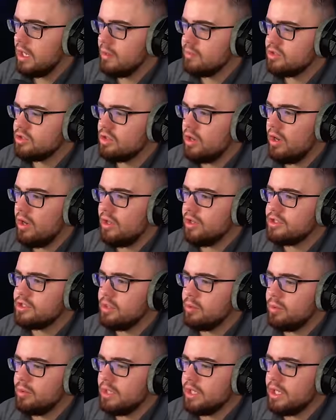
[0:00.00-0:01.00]
I'm starting
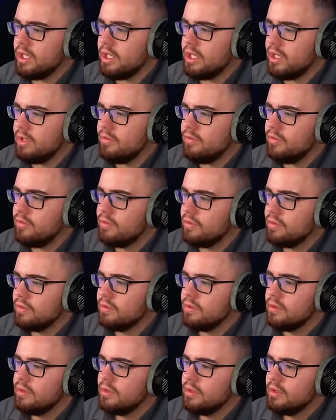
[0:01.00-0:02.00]
to believe
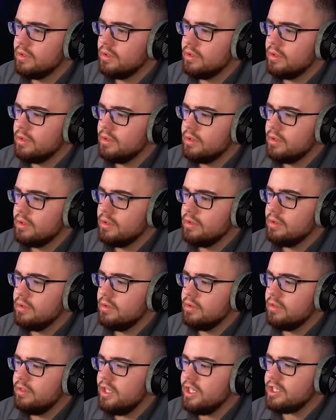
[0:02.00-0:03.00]

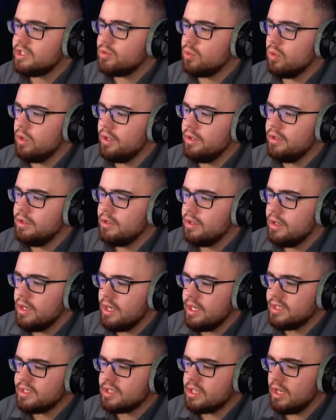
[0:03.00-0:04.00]
this one is